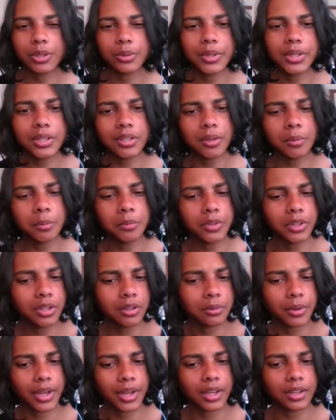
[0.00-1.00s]
So in some
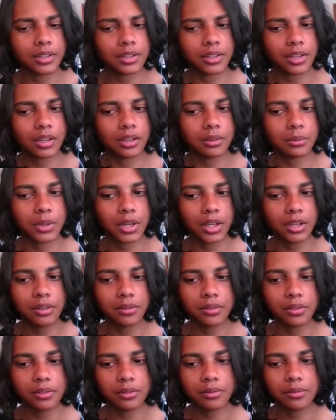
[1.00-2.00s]
weird ways, I'm kind
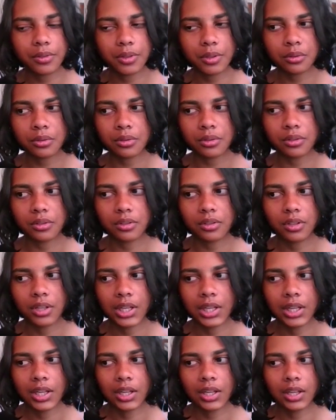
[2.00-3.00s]
of confused
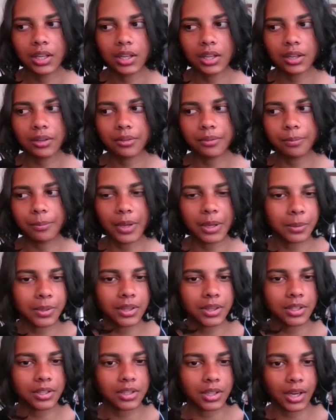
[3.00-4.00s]
if maybe
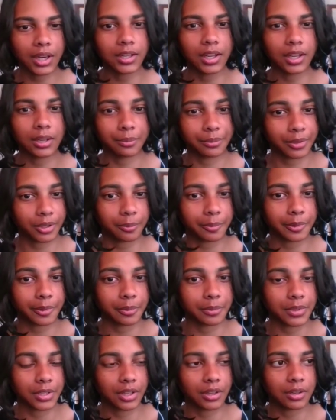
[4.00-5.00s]
the dad had
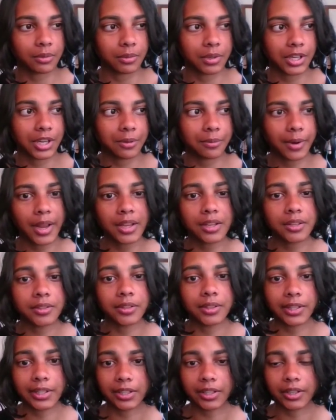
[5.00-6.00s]
problems, and then when he
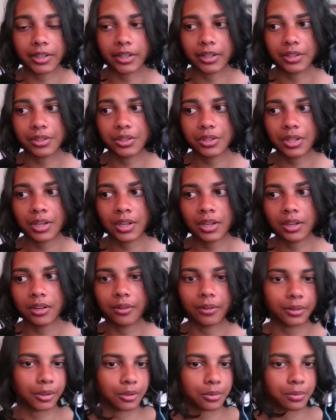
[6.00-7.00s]
raised Lena, she
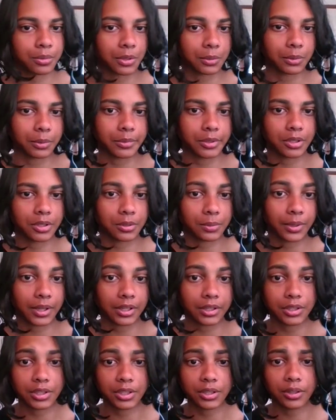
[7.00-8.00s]
got those problems as
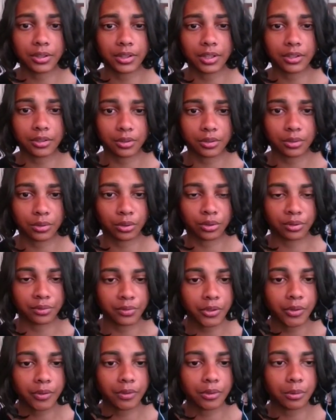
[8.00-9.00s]
well, and she got that distorted
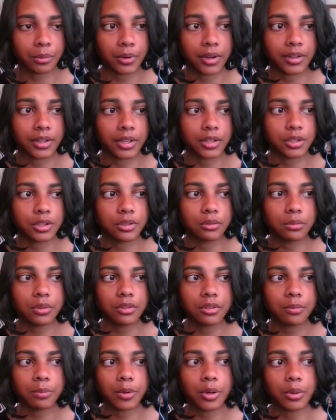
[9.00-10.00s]
view of the world, and she
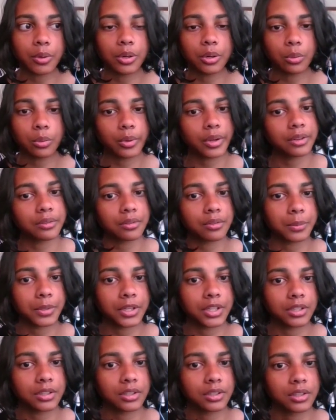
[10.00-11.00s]
would have broken away from
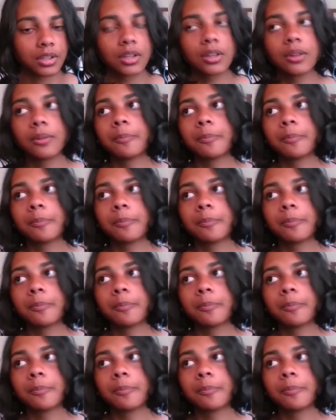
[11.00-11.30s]
it